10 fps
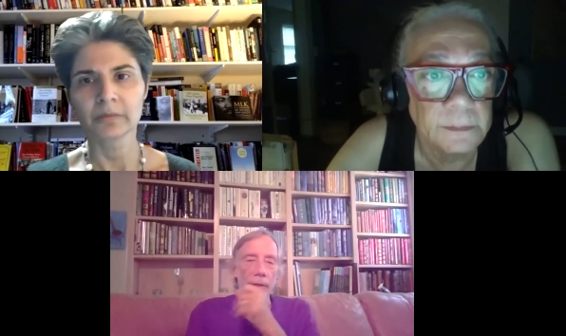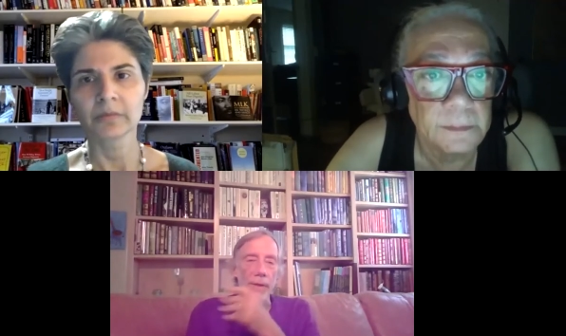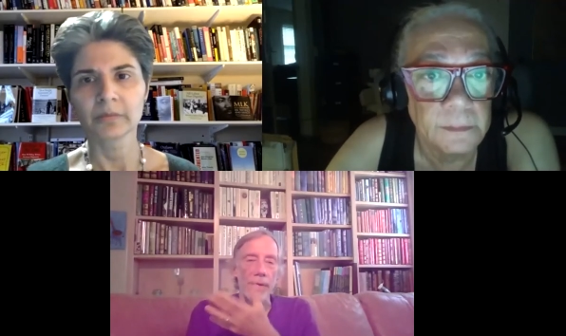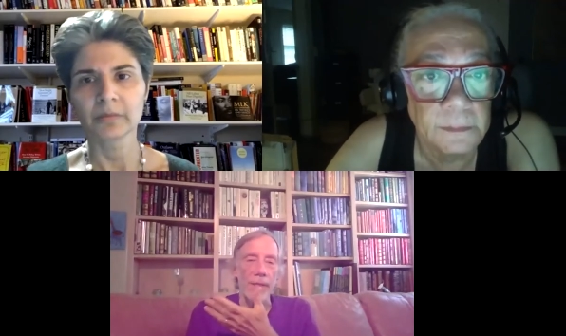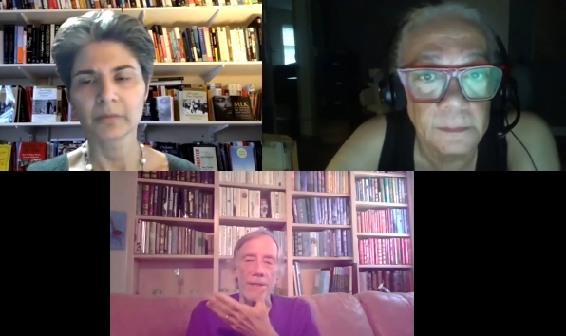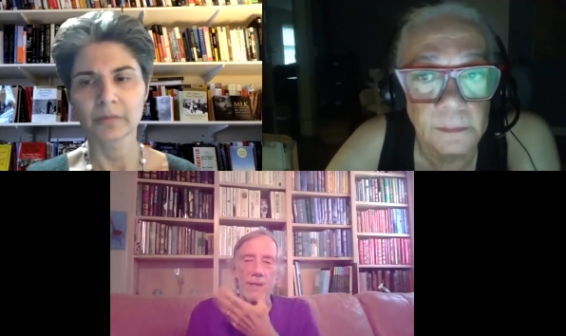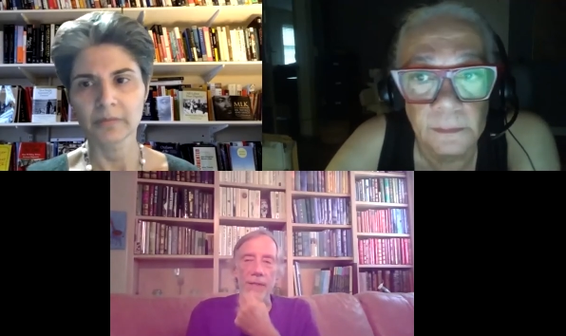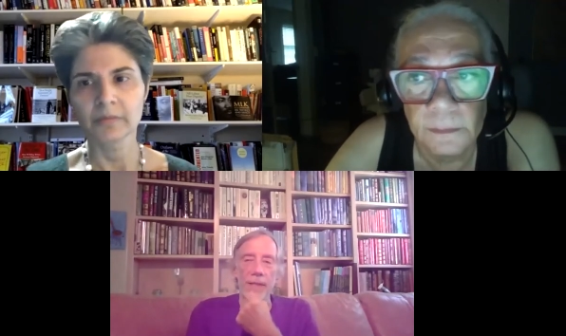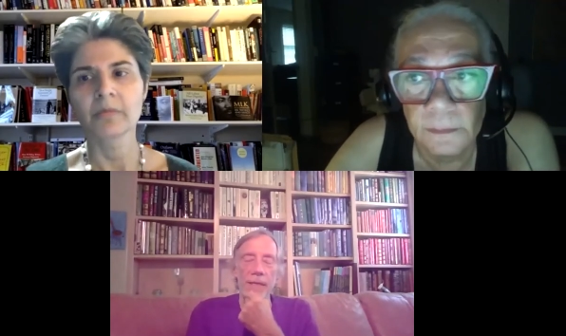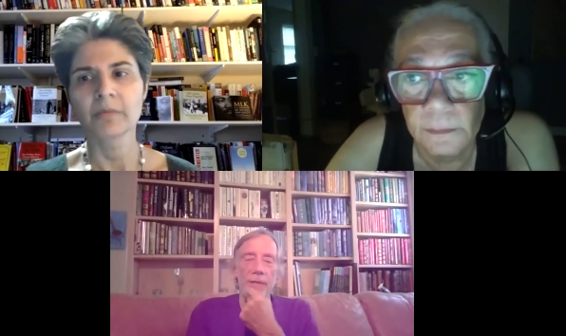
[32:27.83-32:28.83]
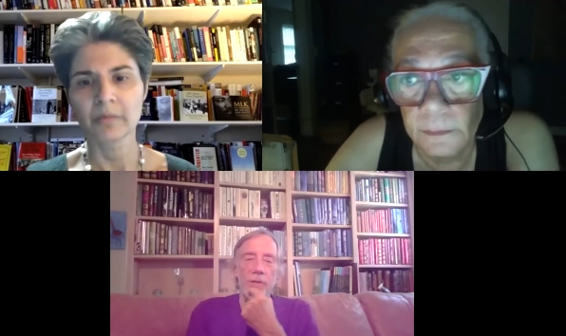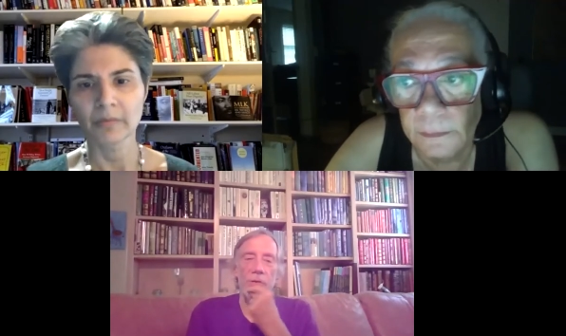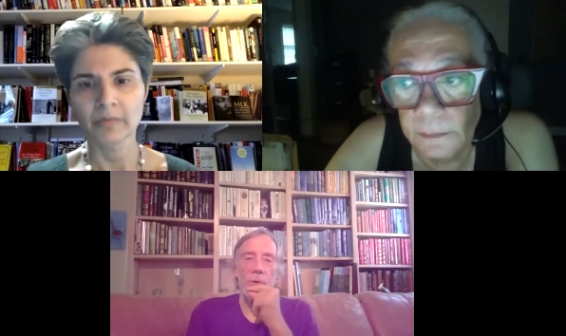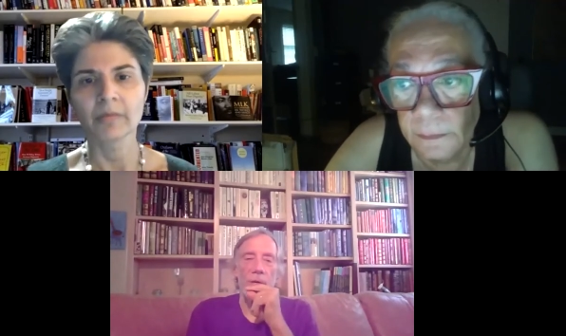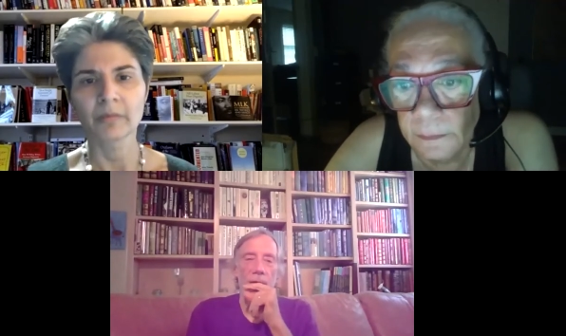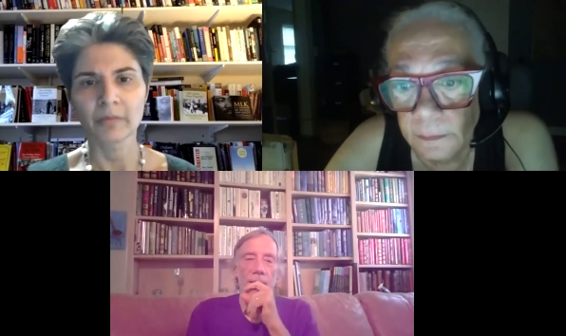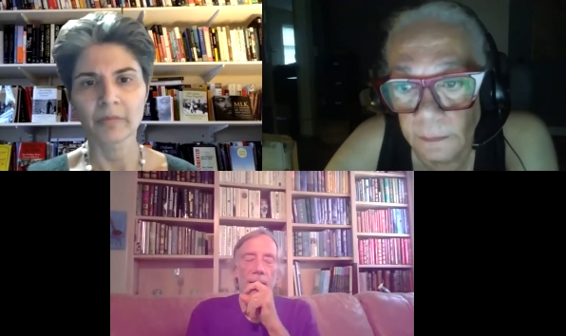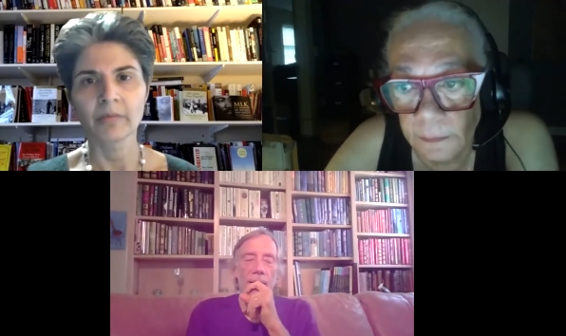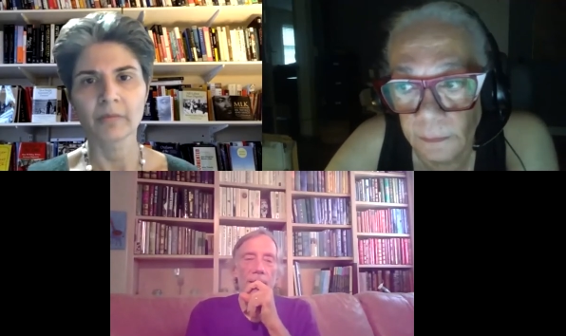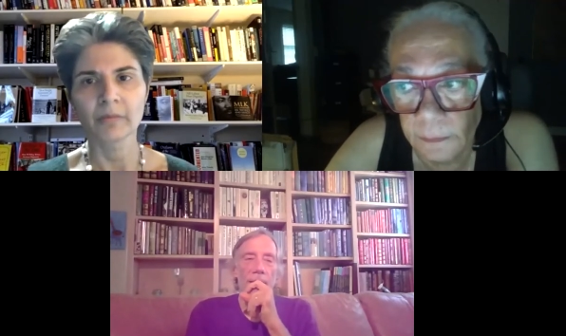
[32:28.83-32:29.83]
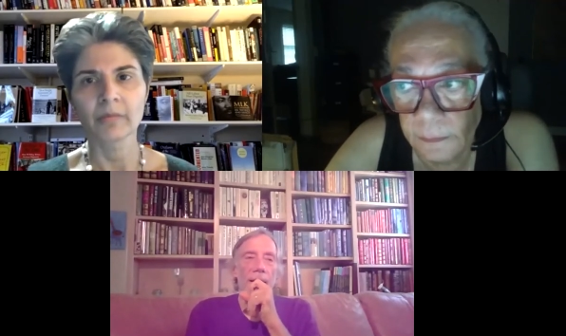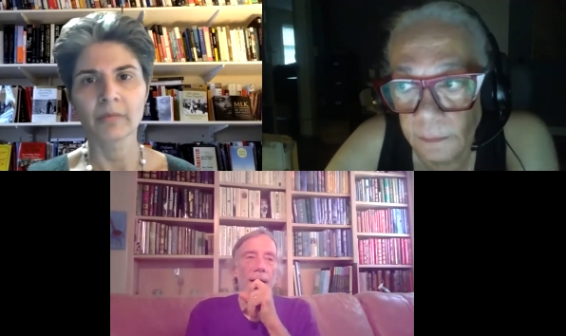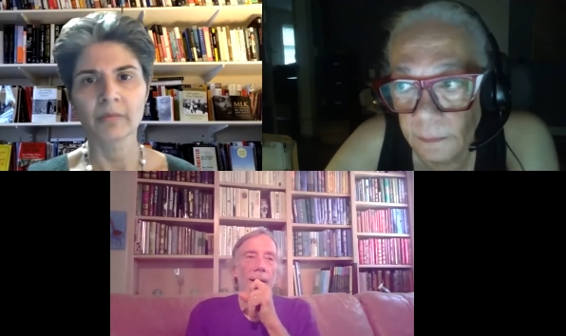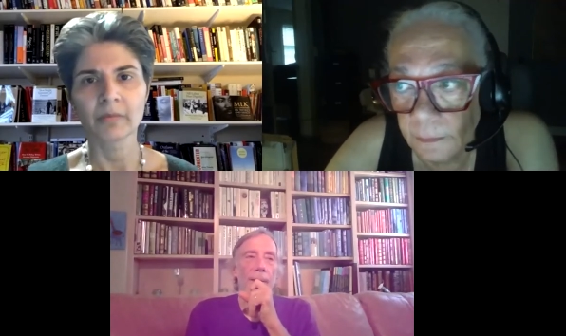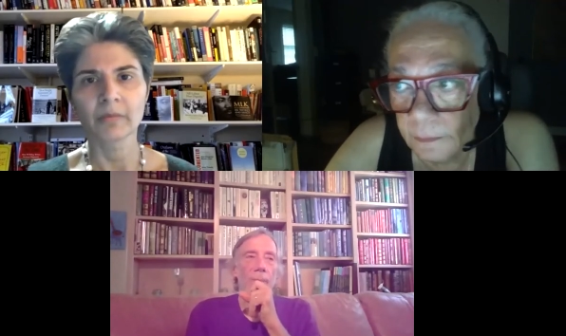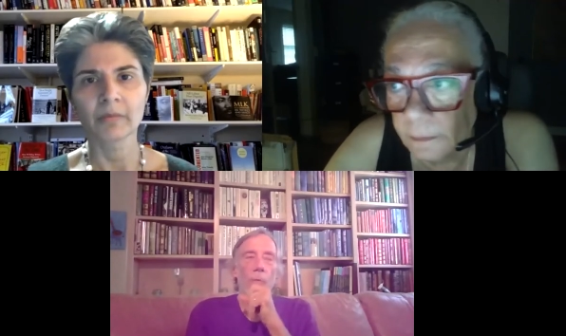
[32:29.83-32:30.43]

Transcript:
Speaker 1: this history, um,